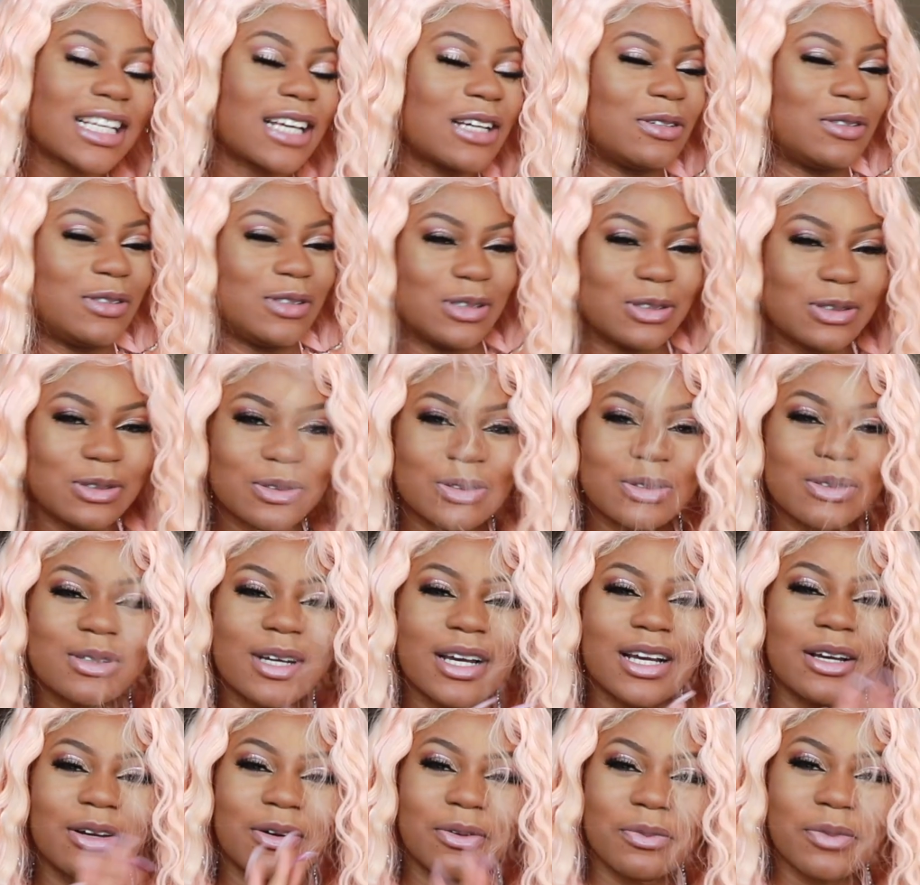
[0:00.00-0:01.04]
I go to school,
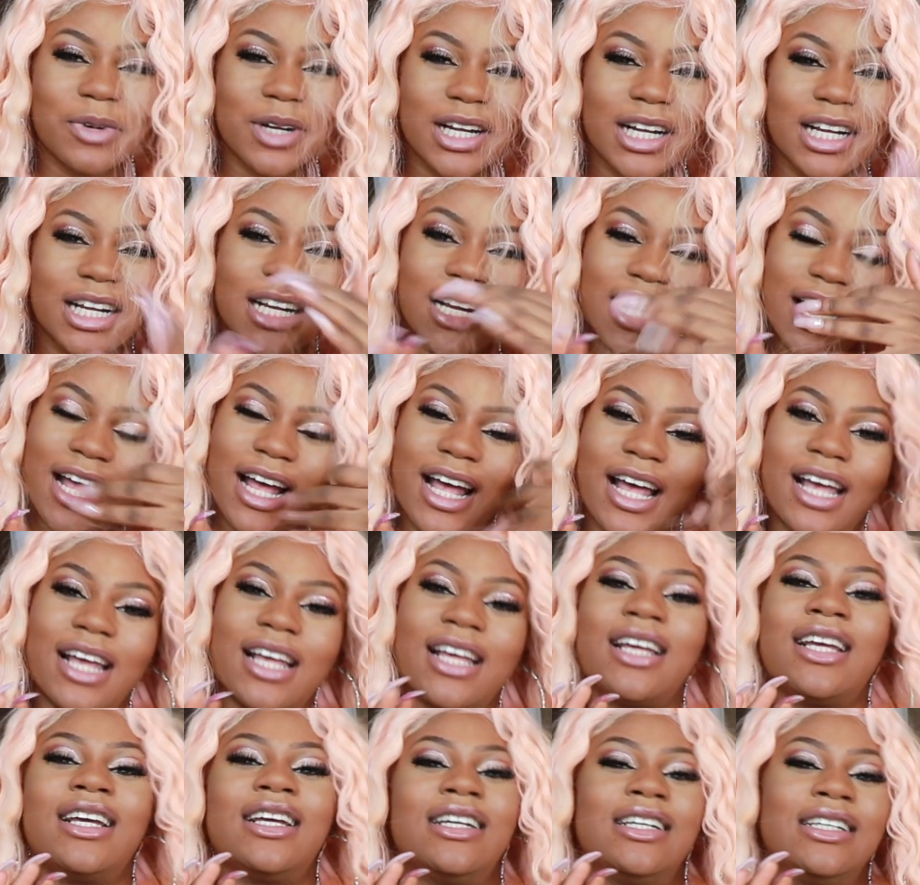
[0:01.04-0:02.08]
I go to work,
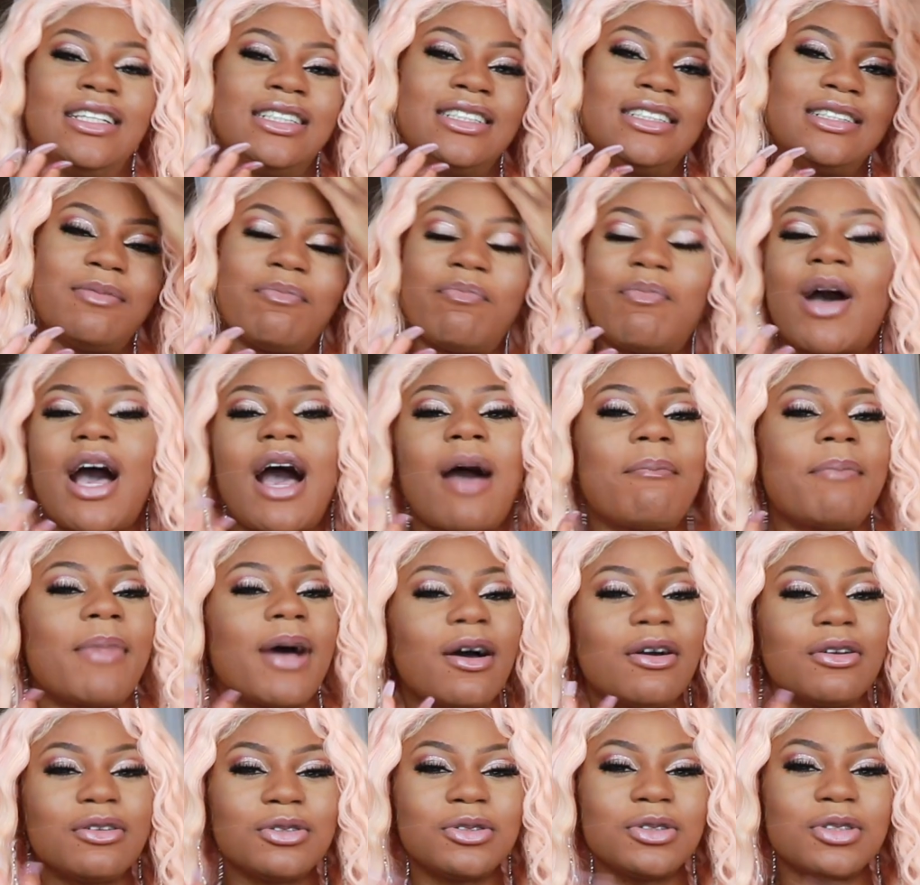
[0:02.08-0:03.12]
I pop
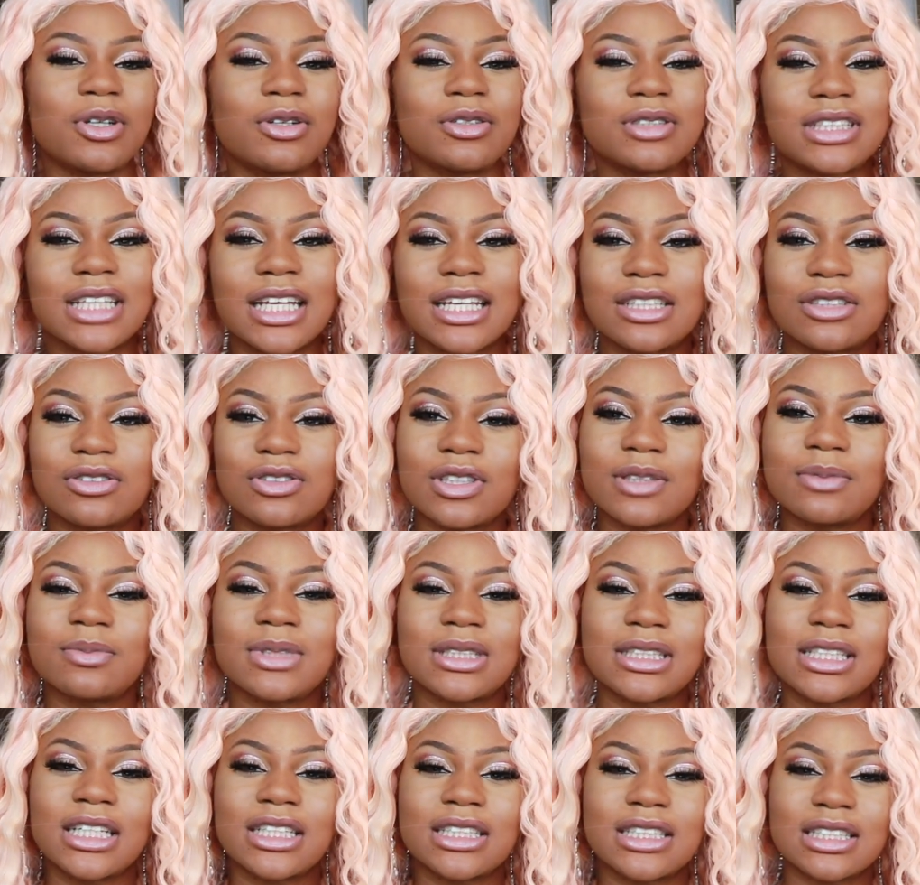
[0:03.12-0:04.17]
out, you know, take
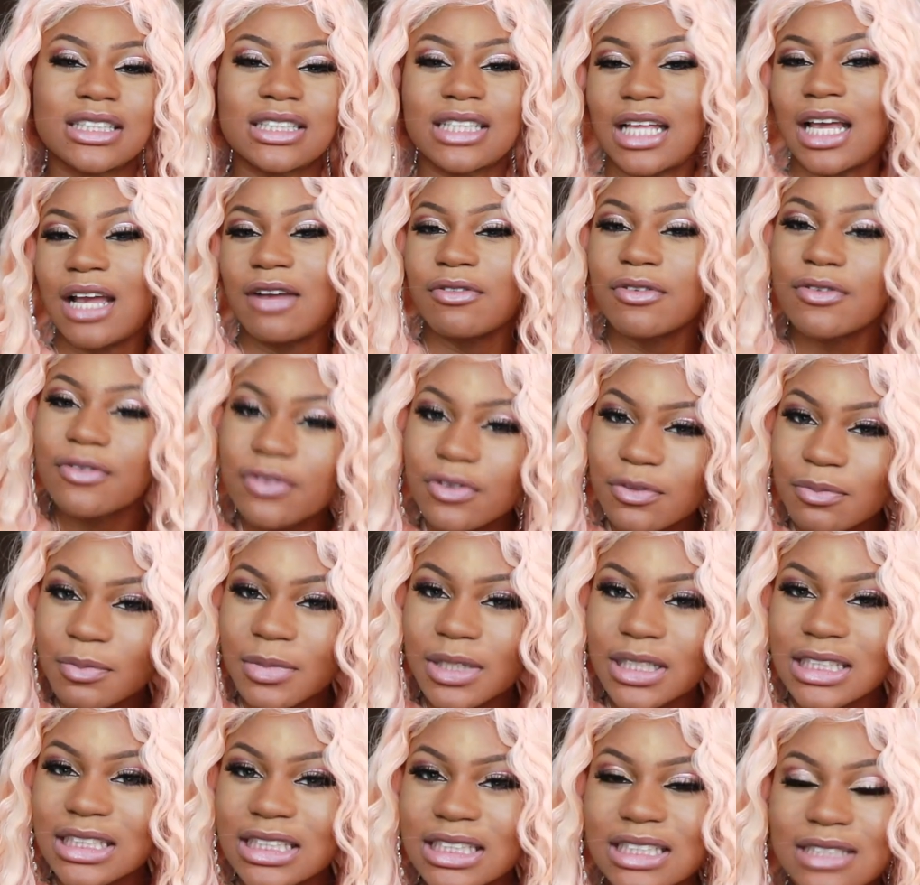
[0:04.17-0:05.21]
trips every few
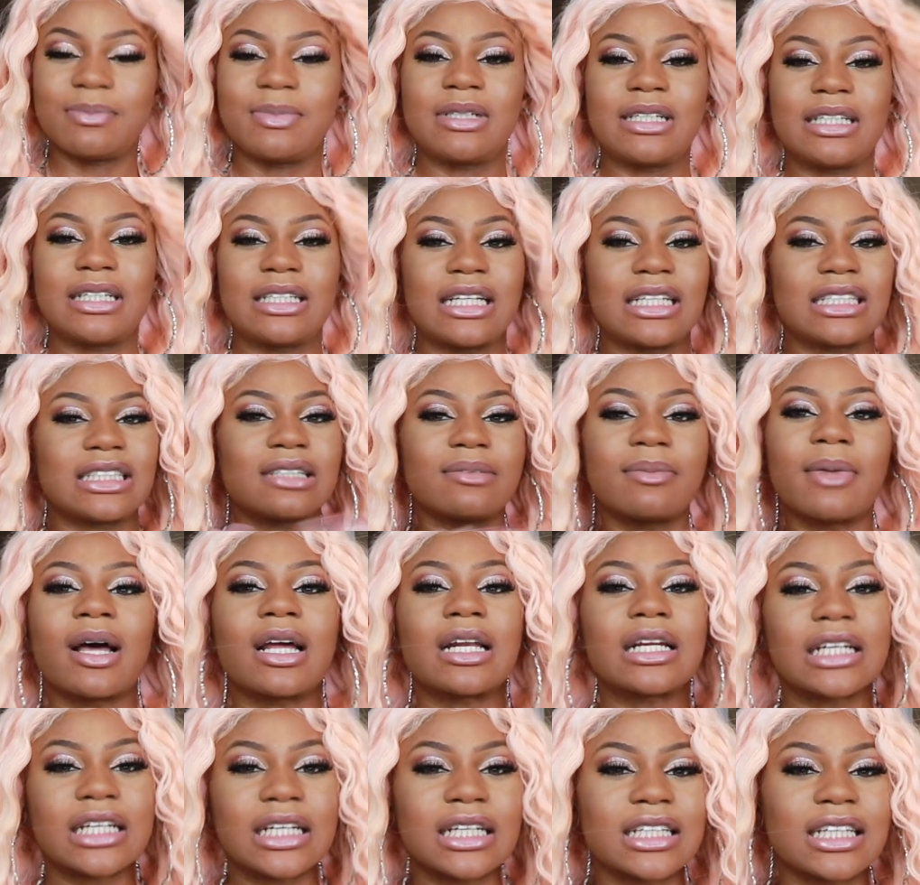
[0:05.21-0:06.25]
months, but that's
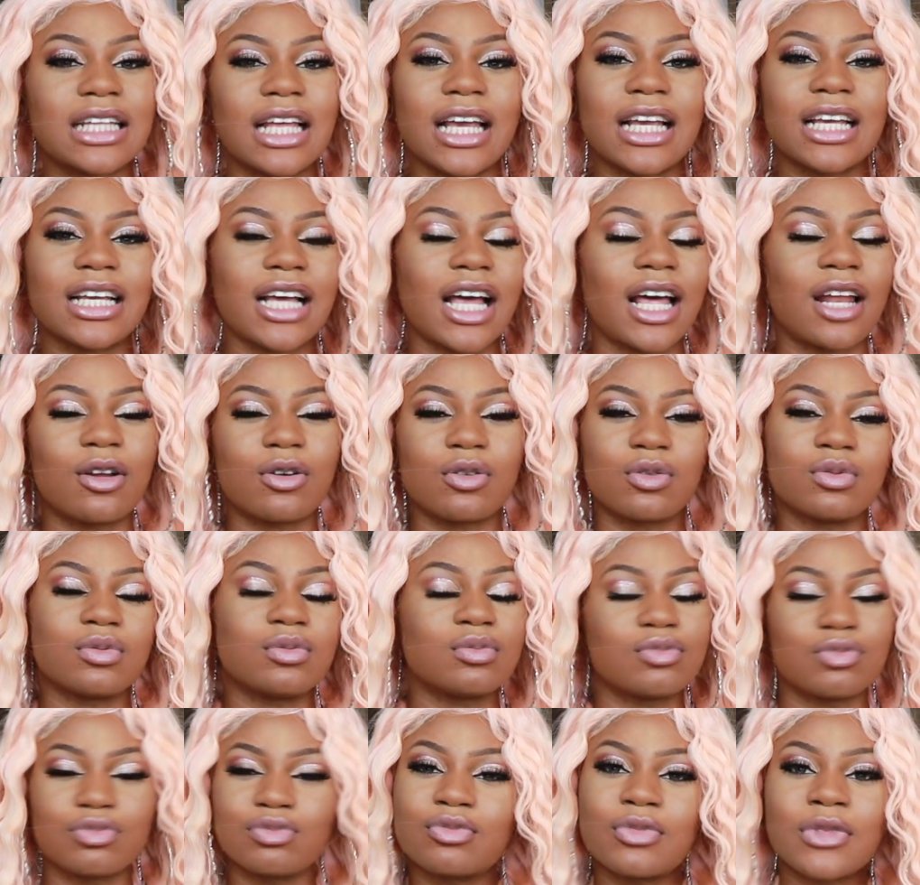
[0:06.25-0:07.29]
about it. Like I
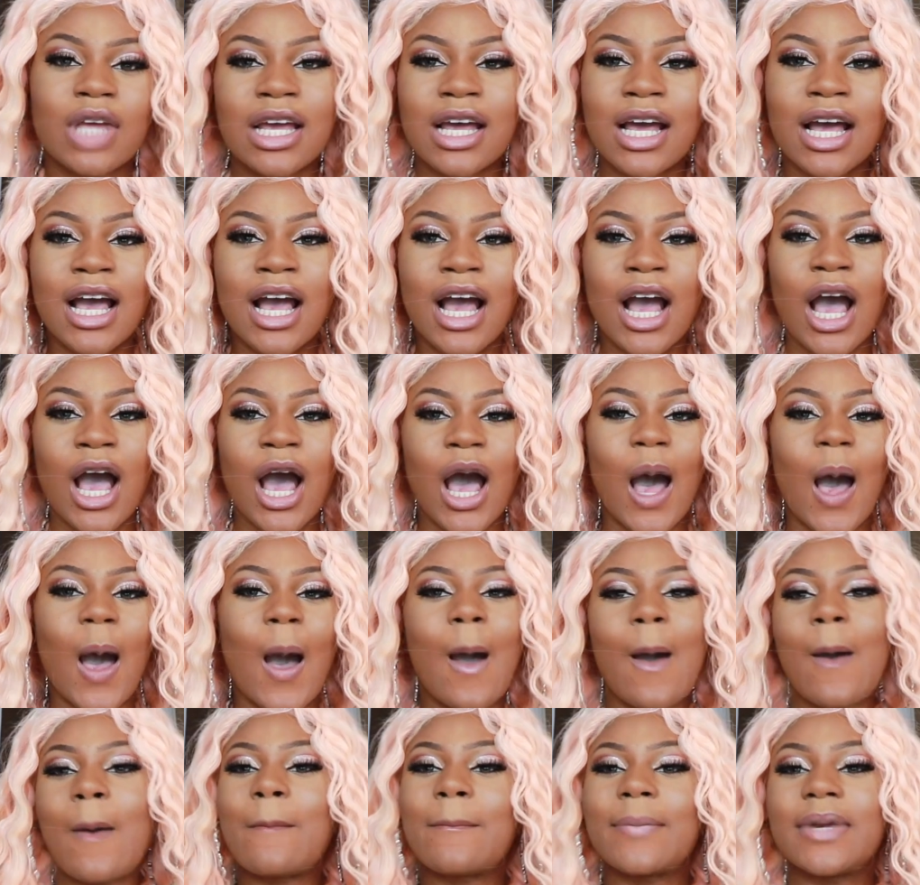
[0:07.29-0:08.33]

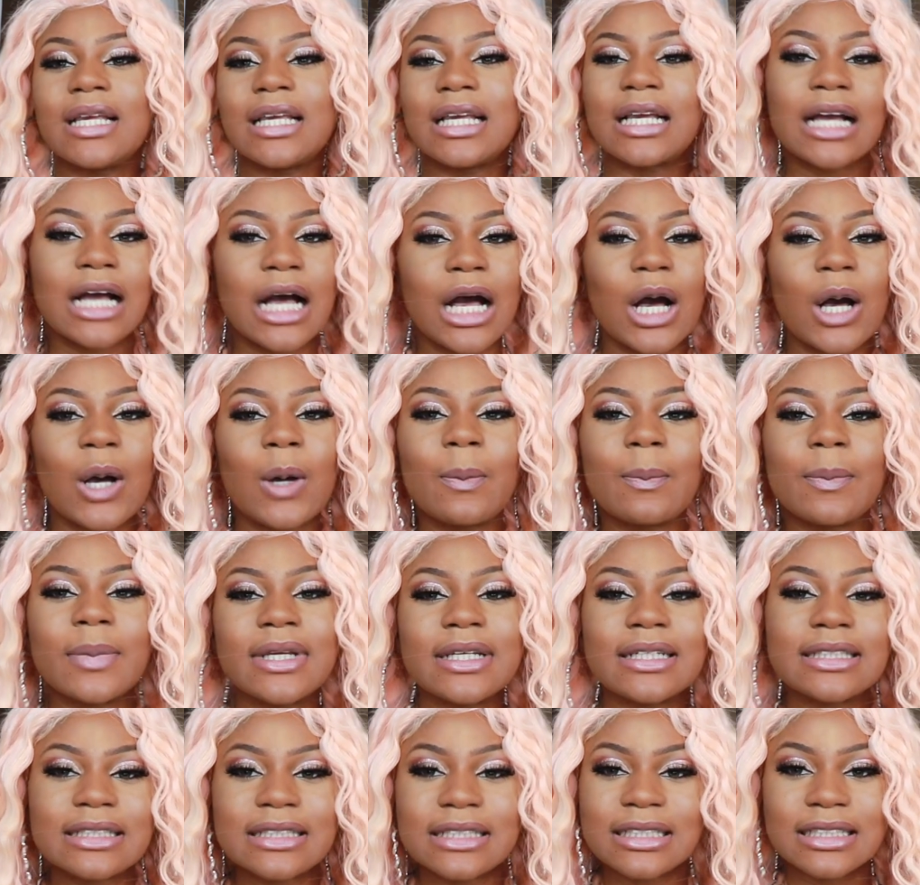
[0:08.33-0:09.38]
don't
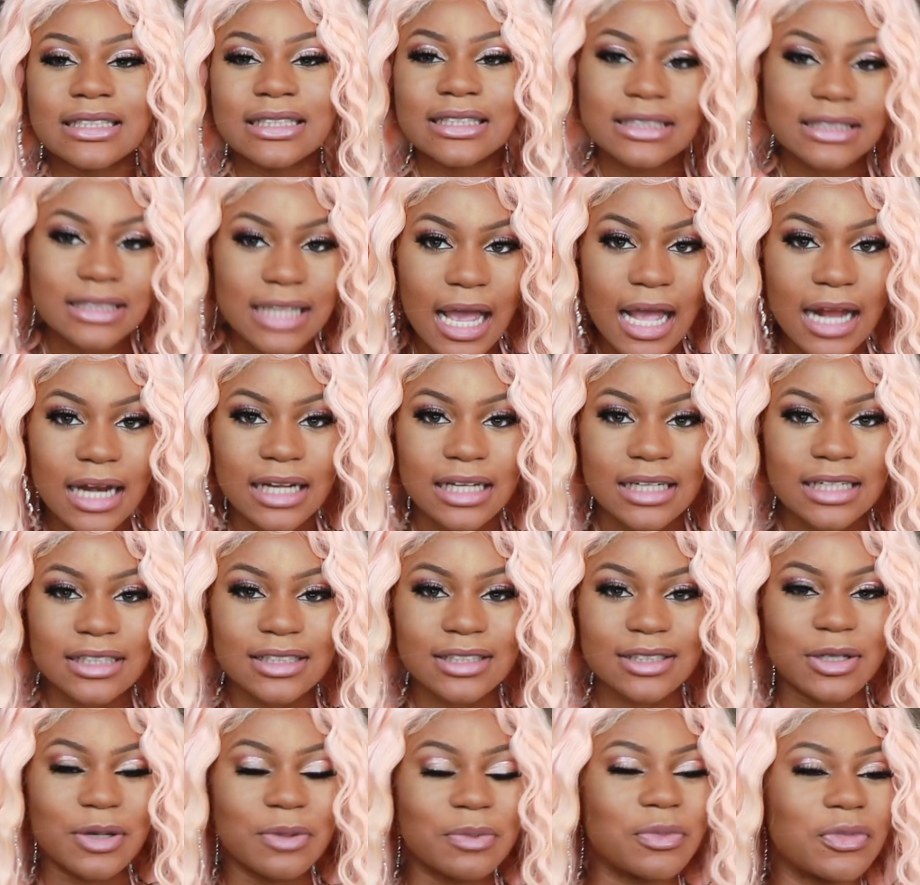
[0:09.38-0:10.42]
be into the
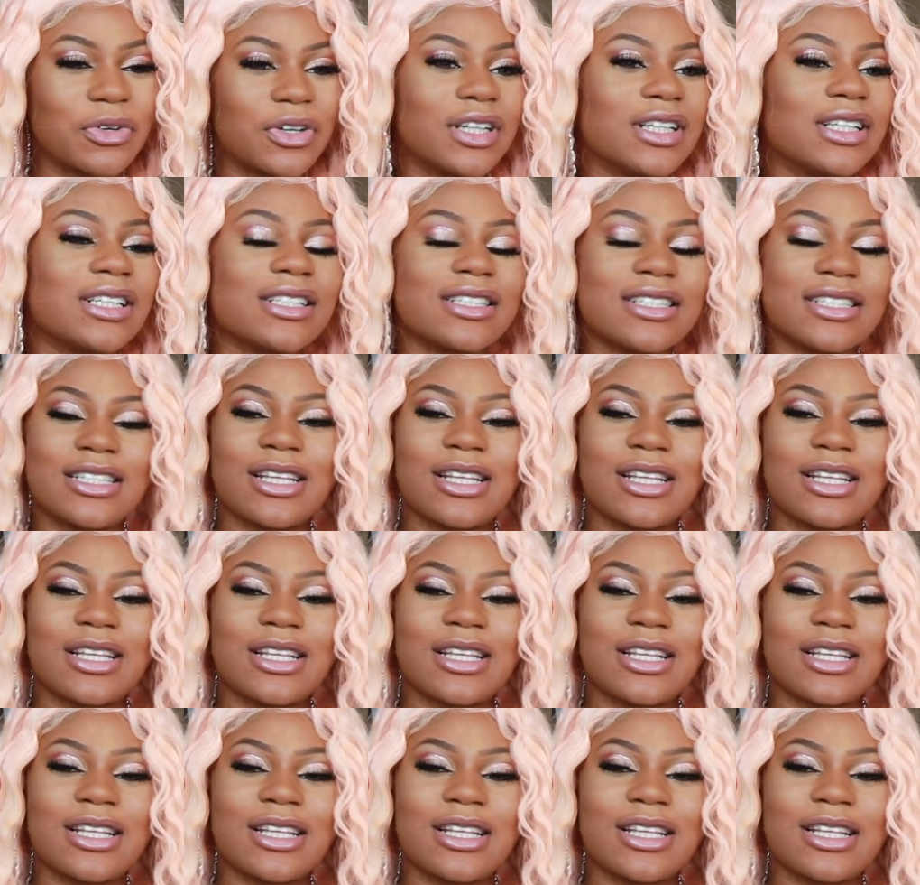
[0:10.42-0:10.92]
static no more.